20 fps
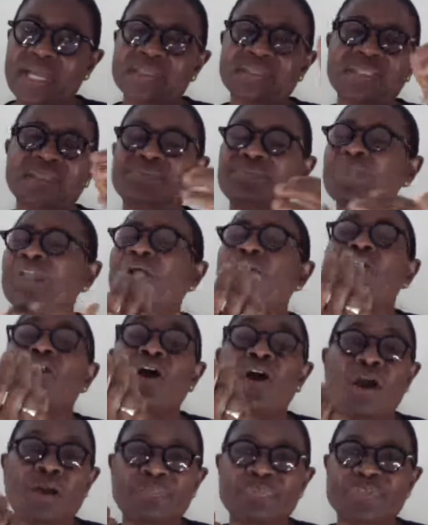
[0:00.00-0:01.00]
as a
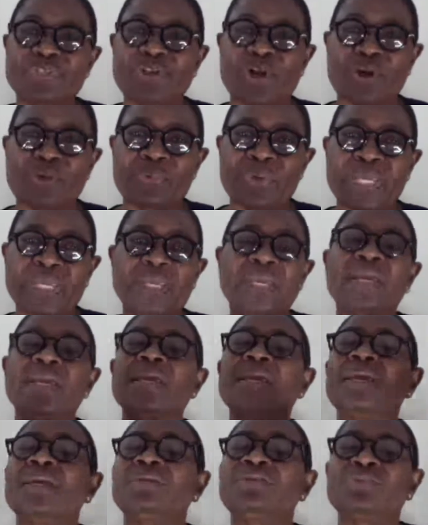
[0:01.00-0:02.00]
gloves, sorry,
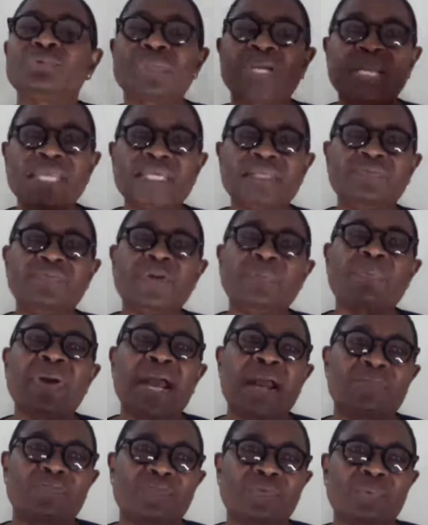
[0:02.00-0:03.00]
to clean the
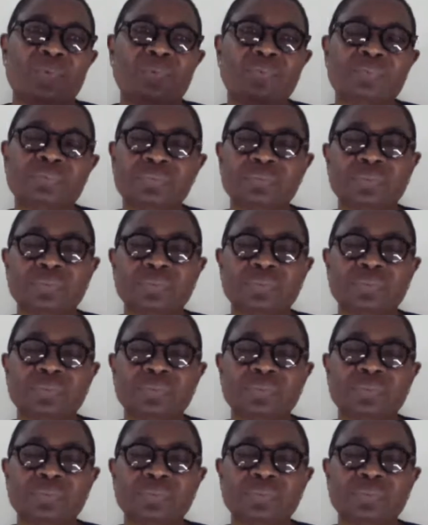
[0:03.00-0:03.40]
bathroom.